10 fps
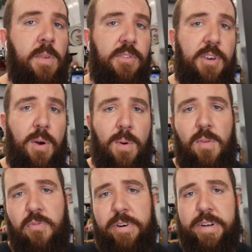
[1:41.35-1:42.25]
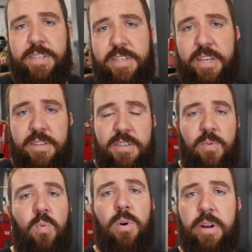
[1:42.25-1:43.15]
So for instance,
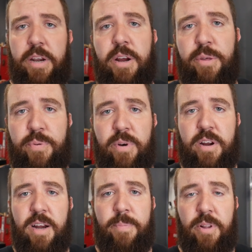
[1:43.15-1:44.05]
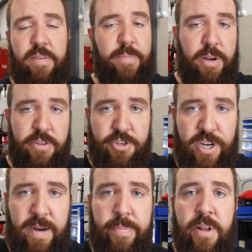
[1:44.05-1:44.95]
we're going to go through a couple of them here in the
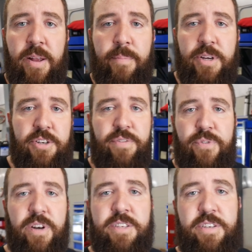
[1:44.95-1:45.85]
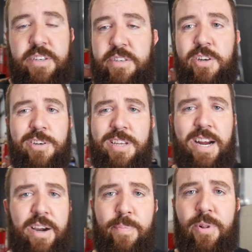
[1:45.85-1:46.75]
shop, but just for instance, your
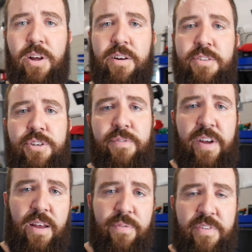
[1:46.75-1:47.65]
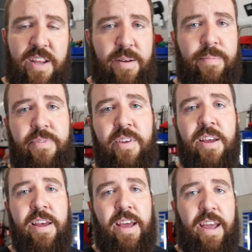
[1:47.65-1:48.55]
tire plugs, your valve stems,
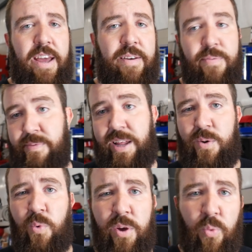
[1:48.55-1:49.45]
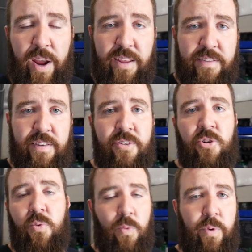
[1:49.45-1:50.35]
and like wheel weights.
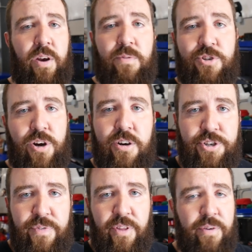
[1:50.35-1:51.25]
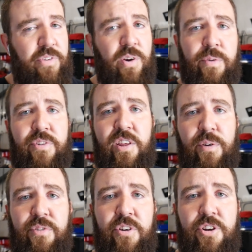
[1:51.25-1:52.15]
We don't charge you for those, you don't see
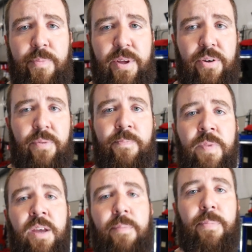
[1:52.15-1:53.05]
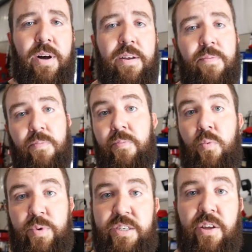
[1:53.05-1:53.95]
those on your bill, but
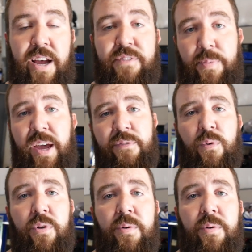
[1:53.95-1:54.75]
we still have to pay for